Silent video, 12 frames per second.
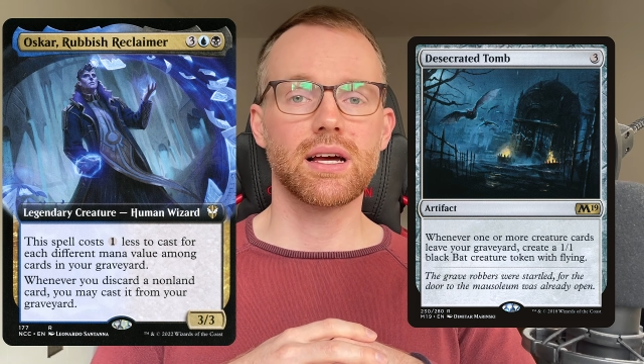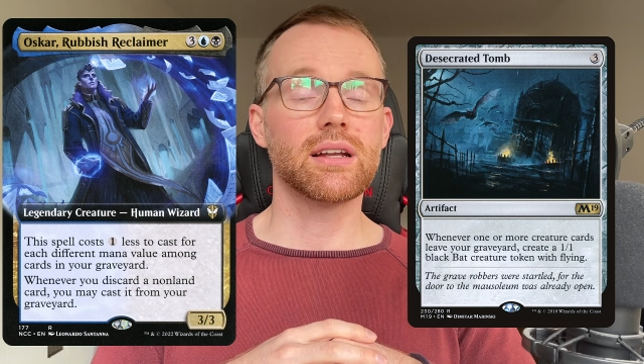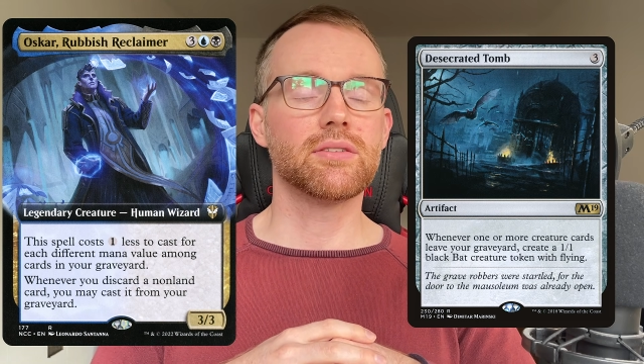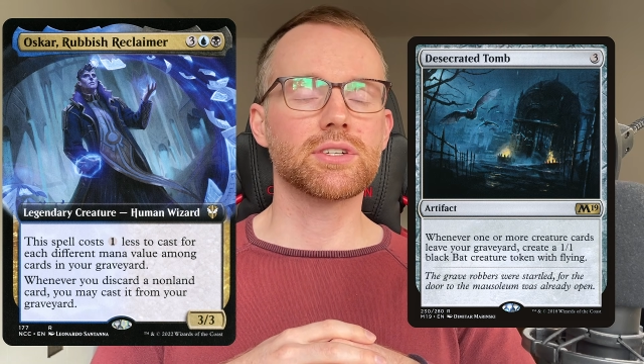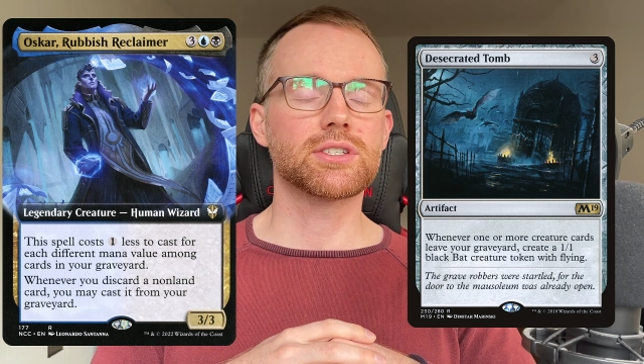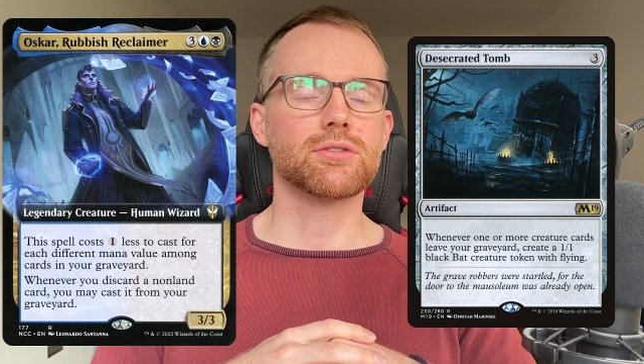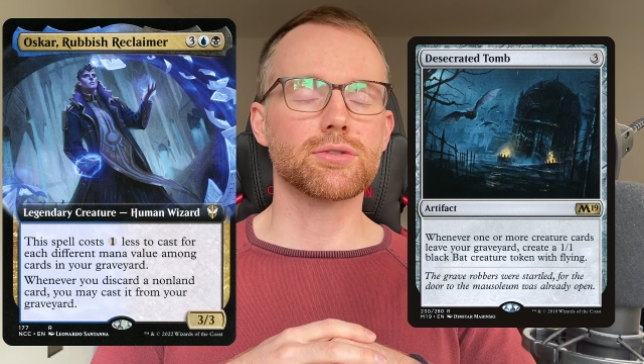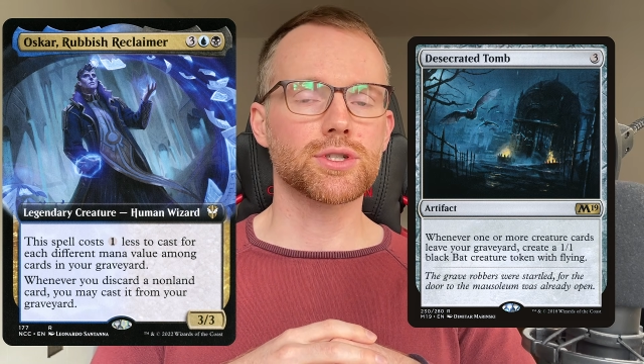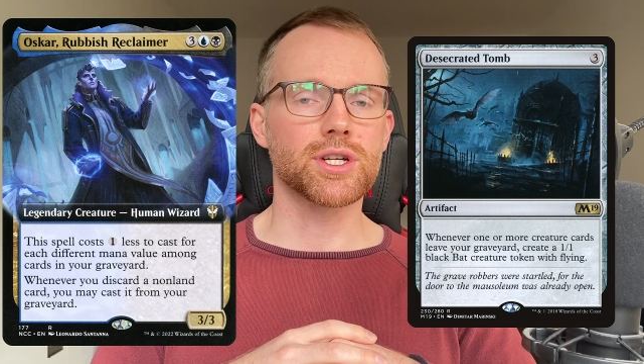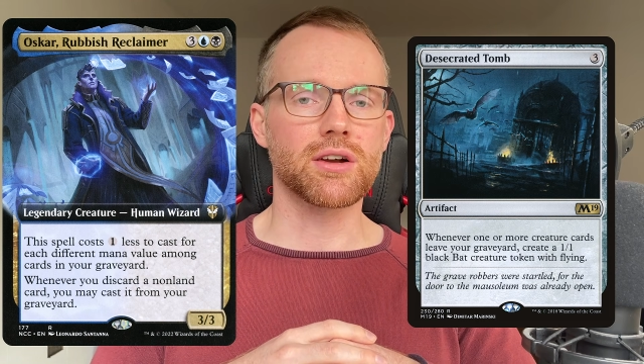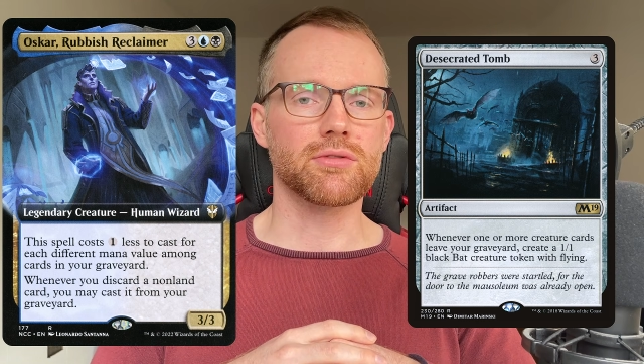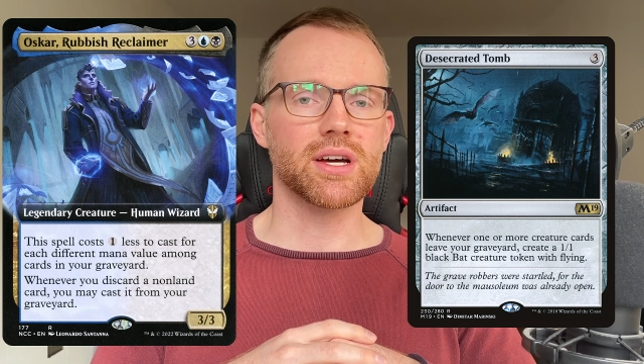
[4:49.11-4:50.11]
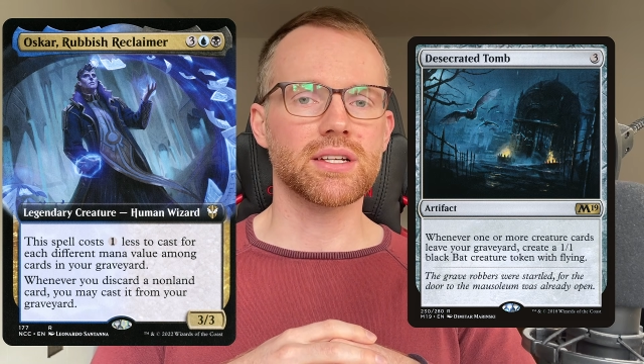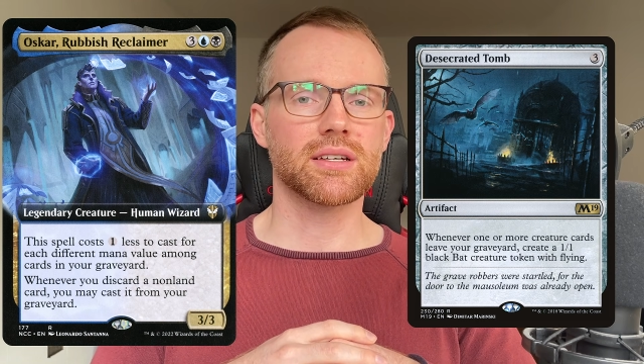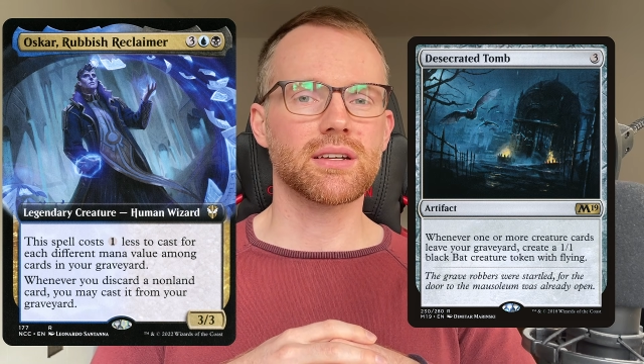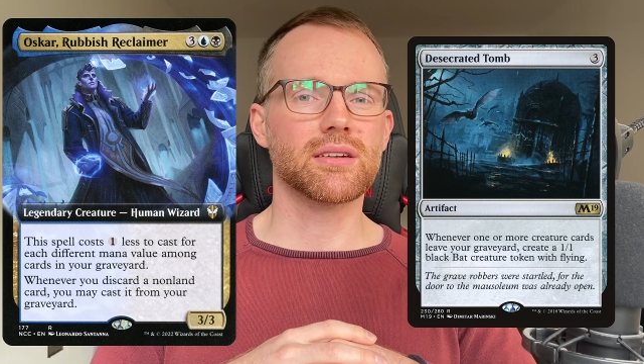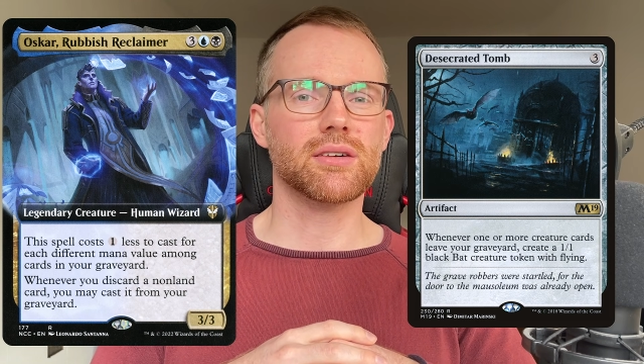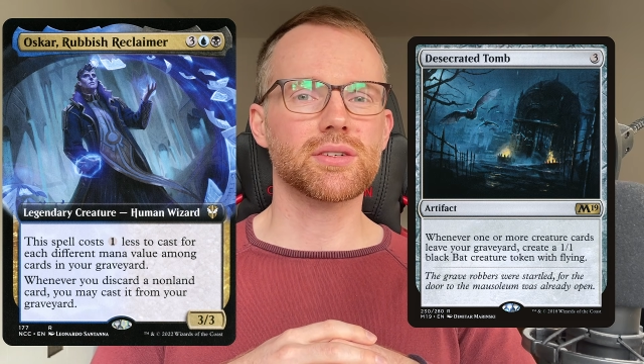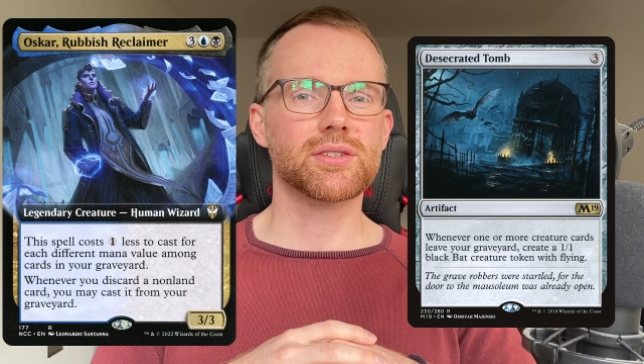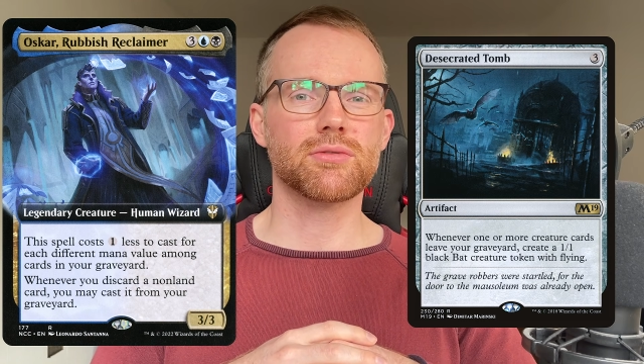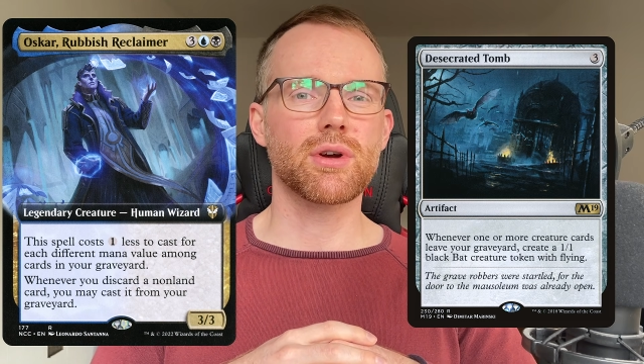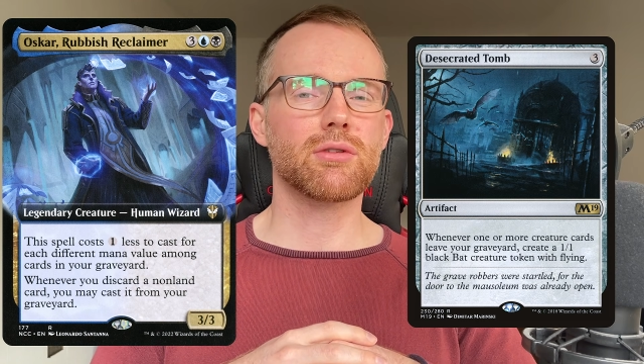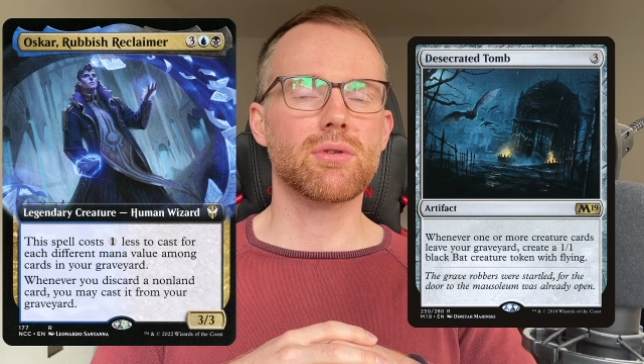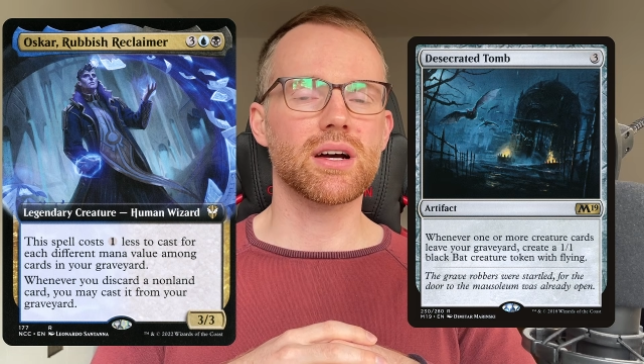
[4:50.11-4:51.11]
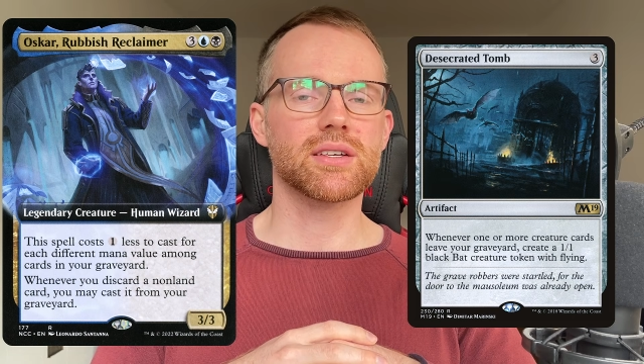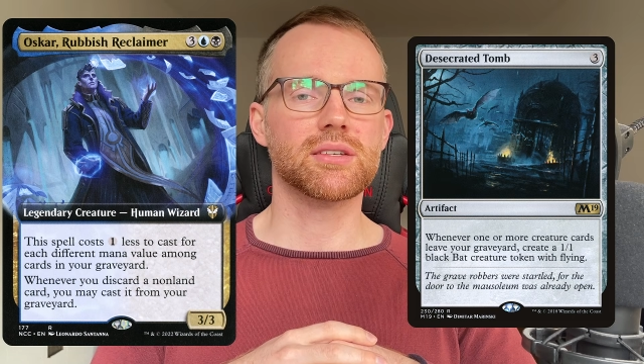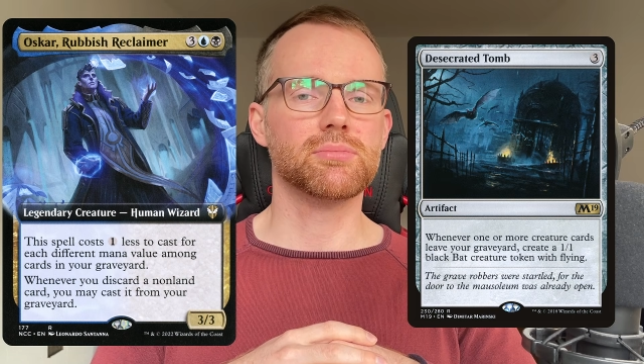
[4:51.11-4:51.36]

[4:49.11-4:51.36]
Another token generator that also requires